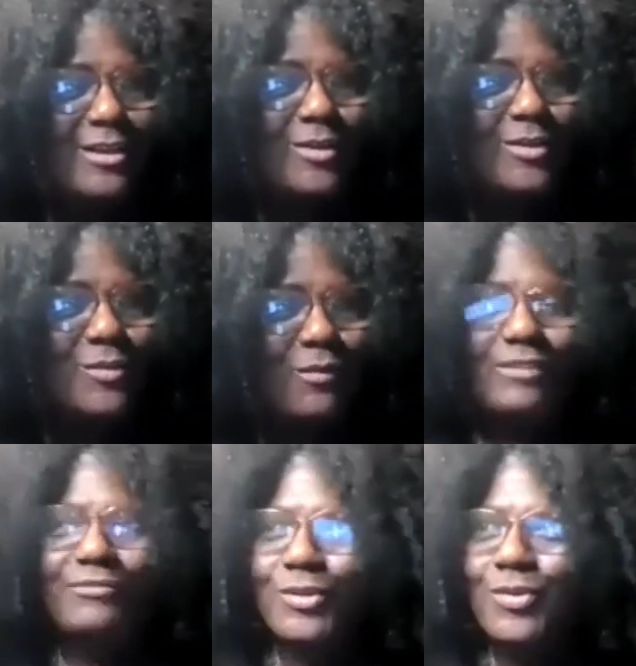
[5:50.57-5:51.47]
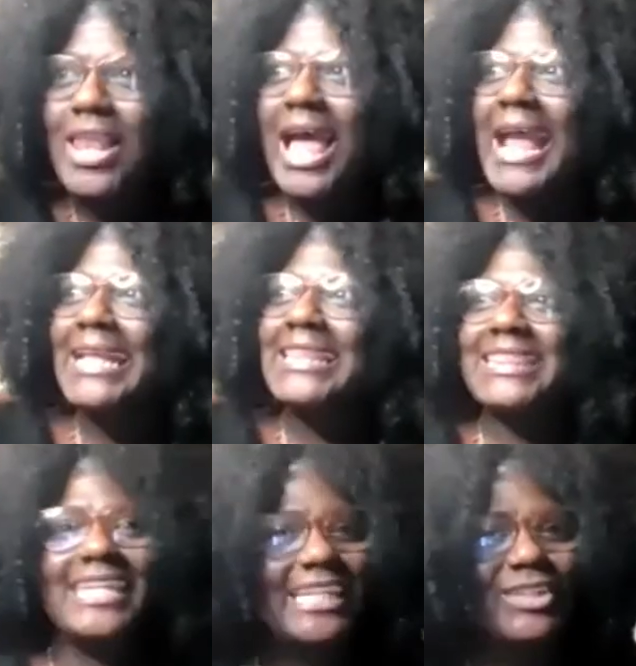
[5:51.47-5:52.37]
So if you yeah, like
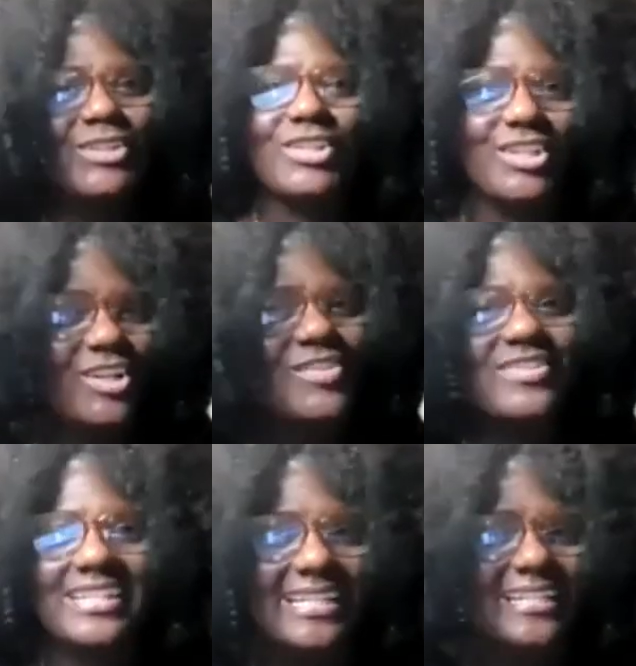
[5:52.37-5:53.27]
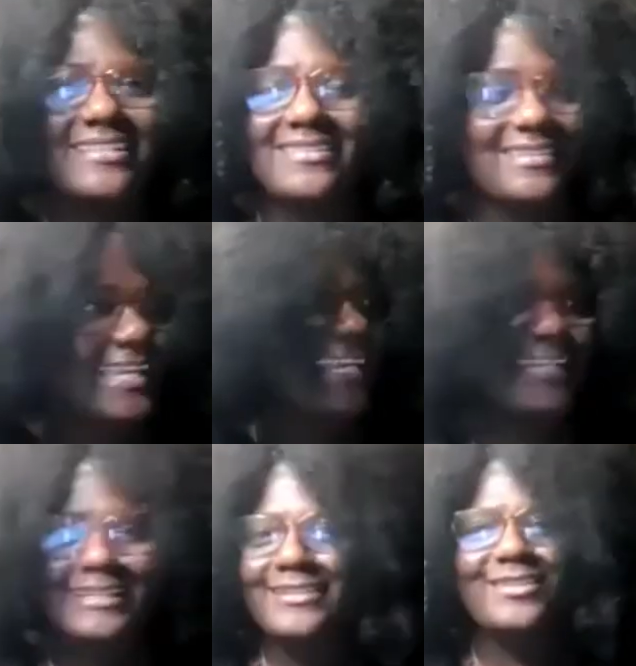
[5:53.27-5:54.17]
thick girls is
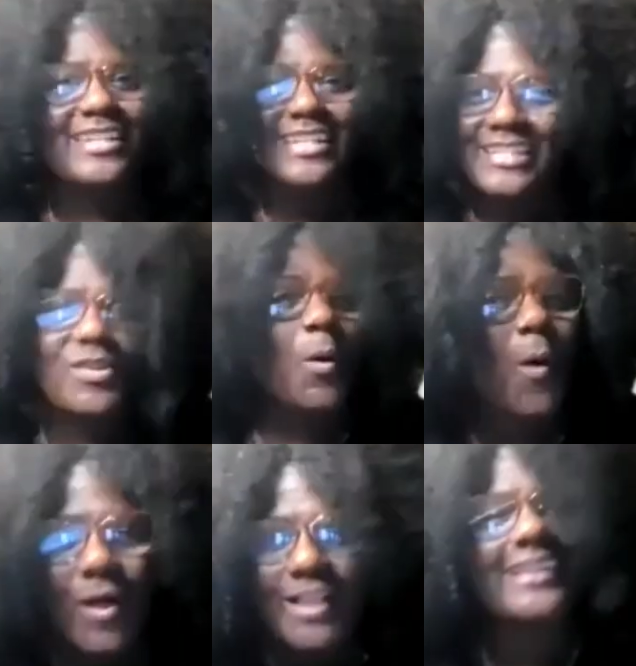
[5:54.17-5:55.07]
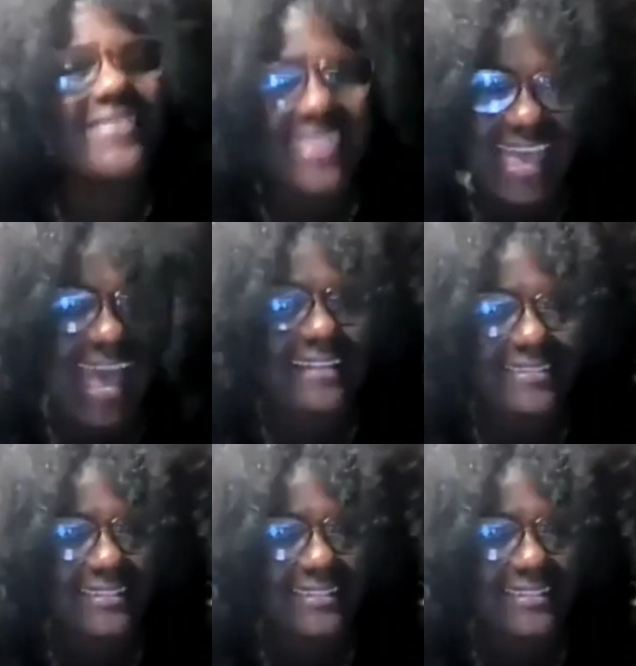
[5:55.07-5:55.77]
is is all of that